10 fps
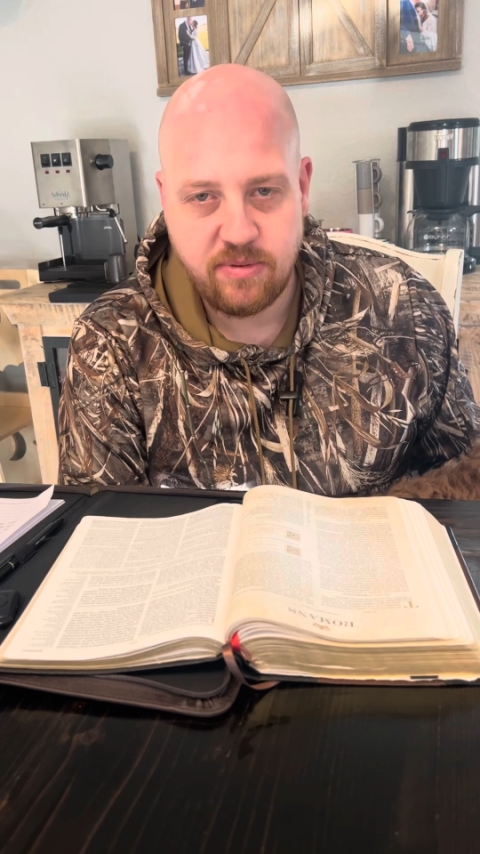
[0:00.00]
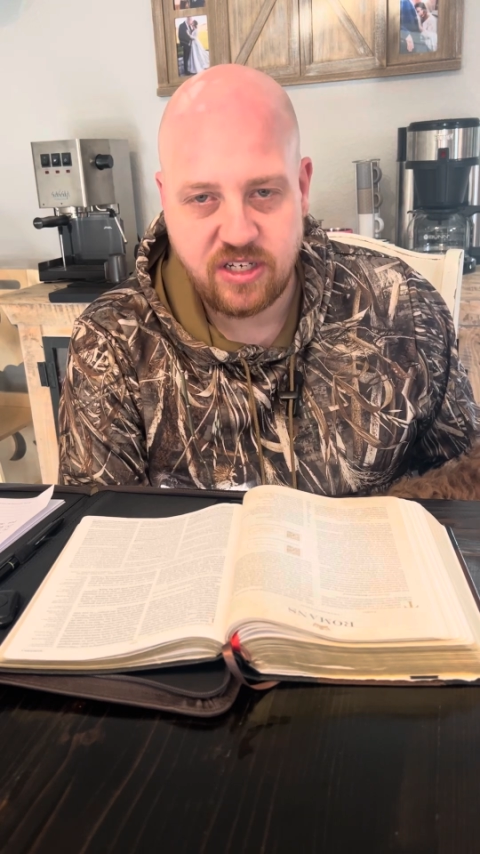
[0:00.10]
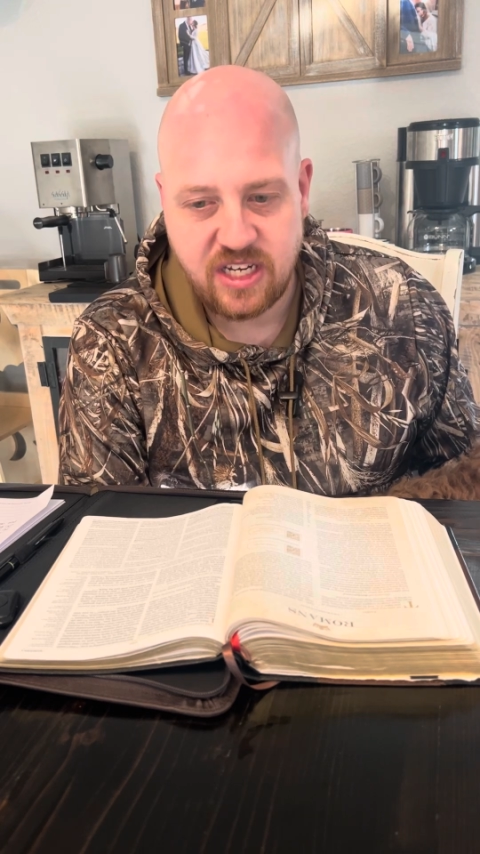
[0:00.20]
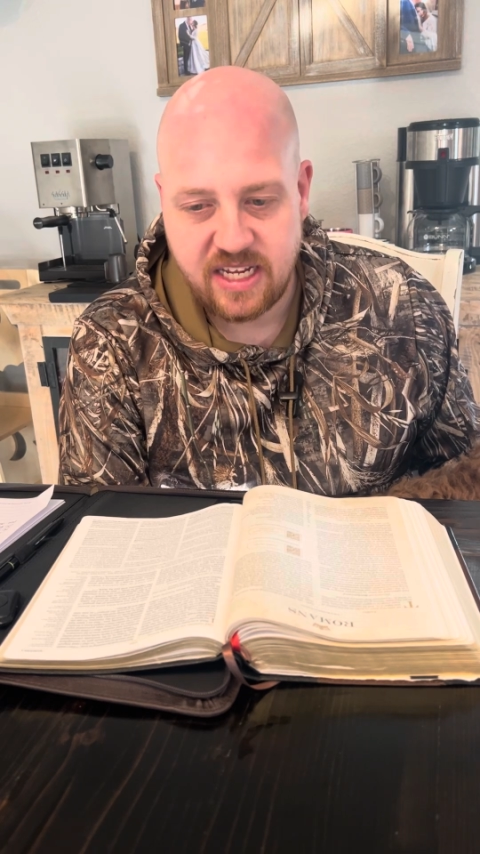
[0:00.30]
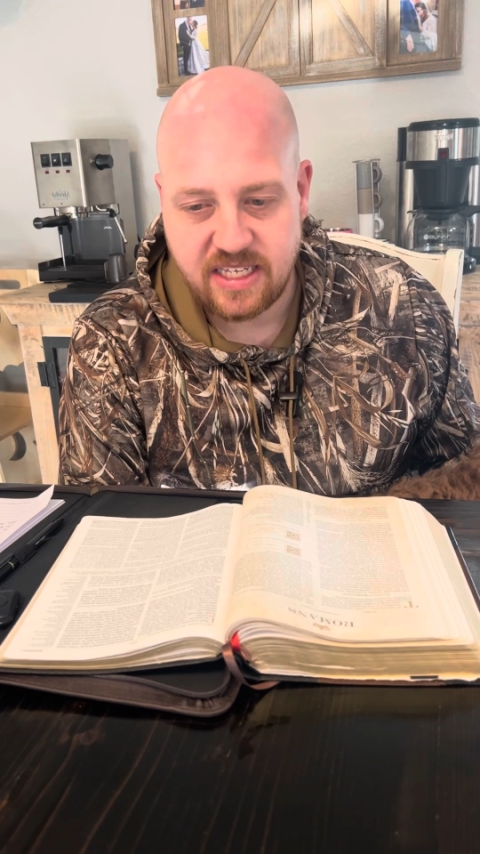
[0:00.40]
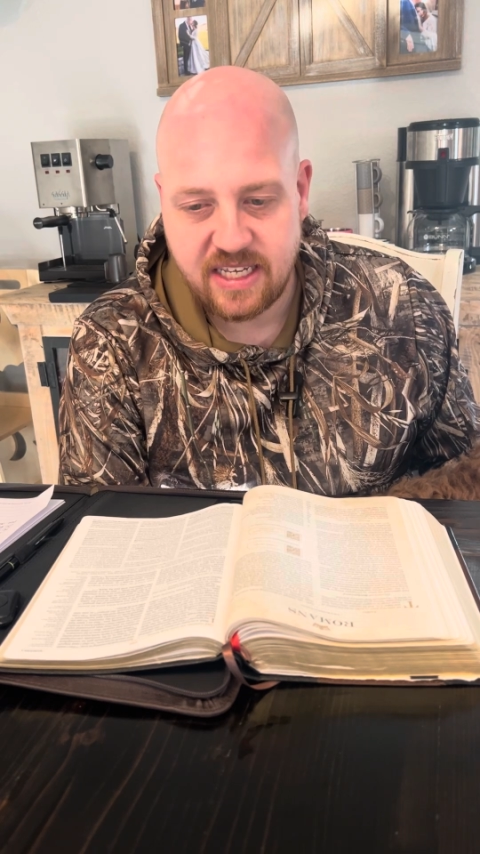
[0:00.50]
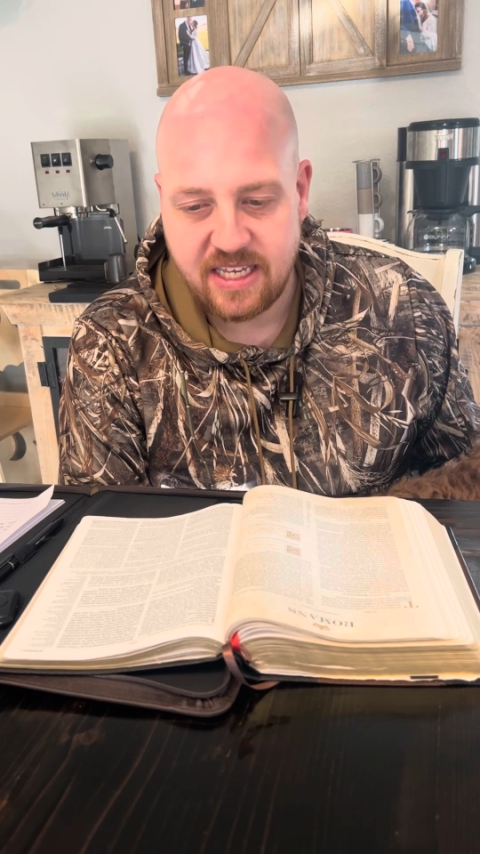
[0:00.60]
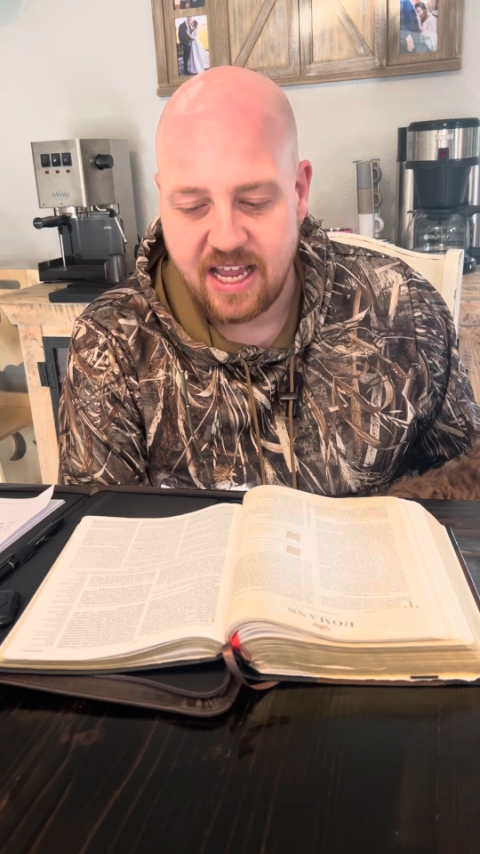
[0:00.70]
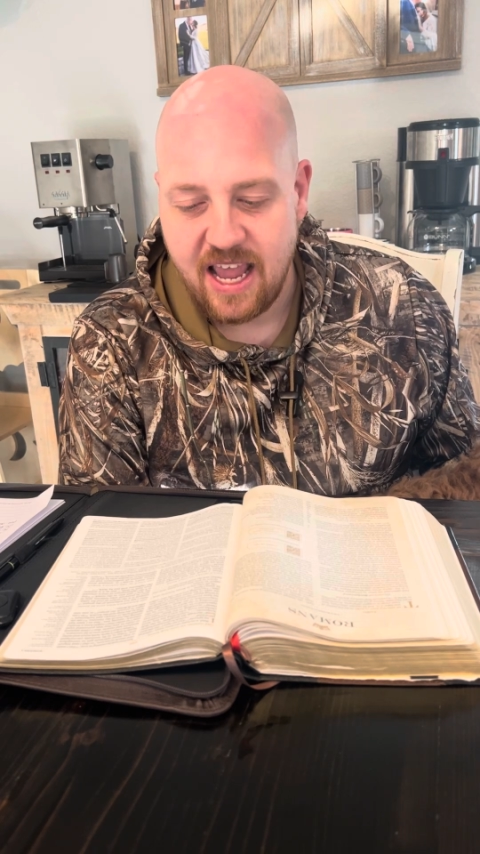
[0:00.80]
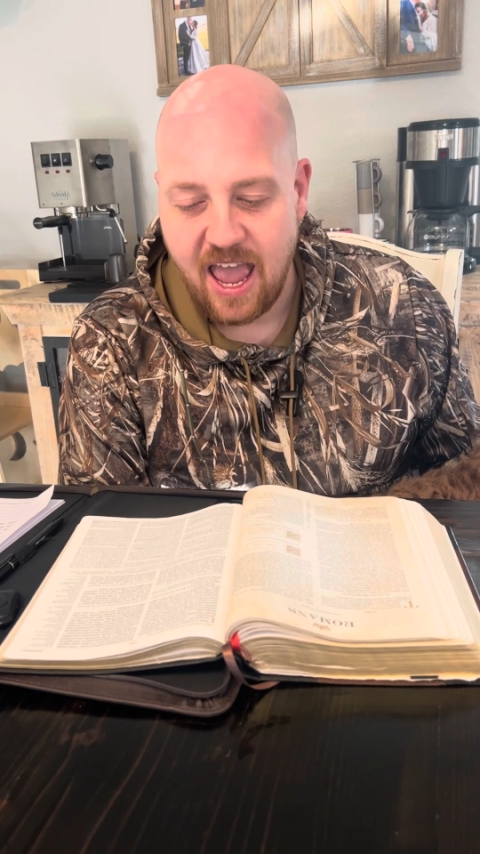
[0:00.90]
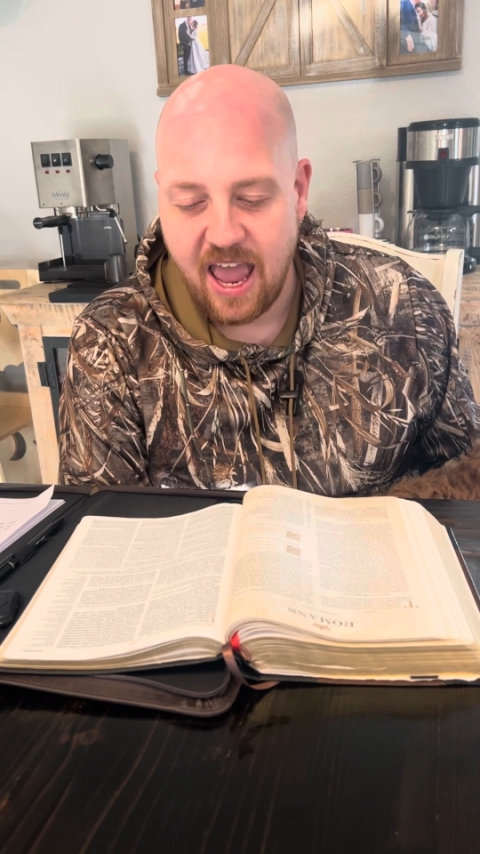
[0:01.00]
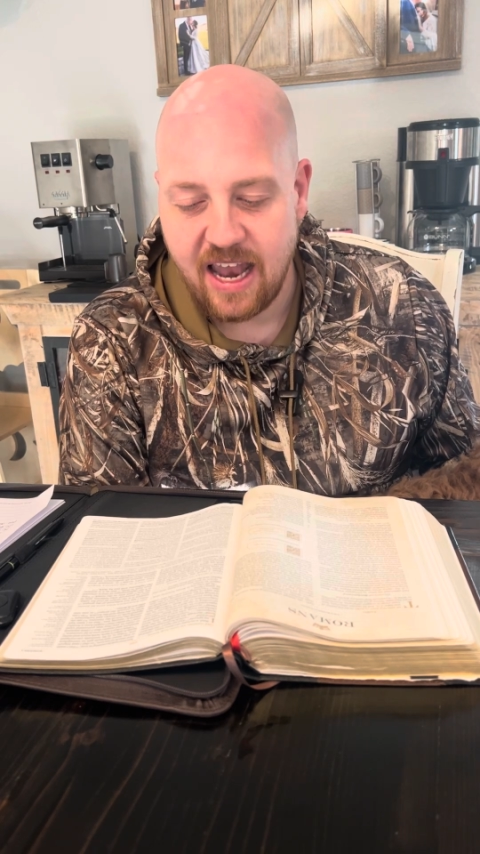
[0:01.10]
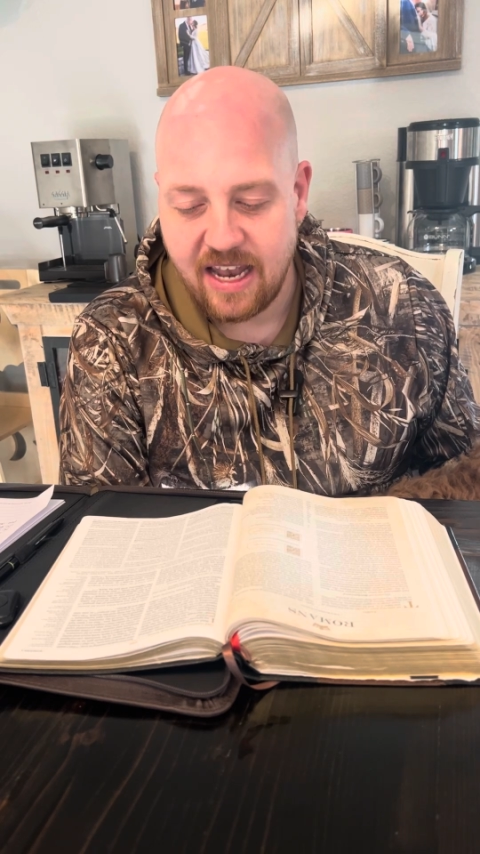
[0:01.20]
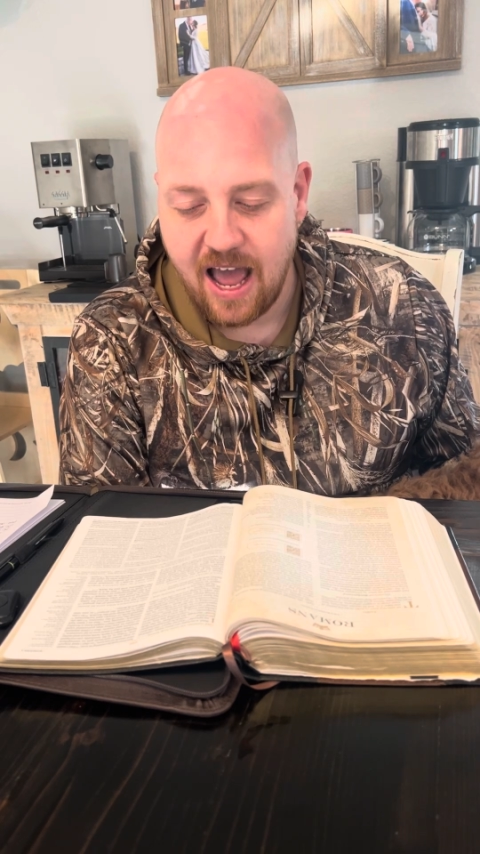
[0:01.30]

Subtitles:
with Jesus and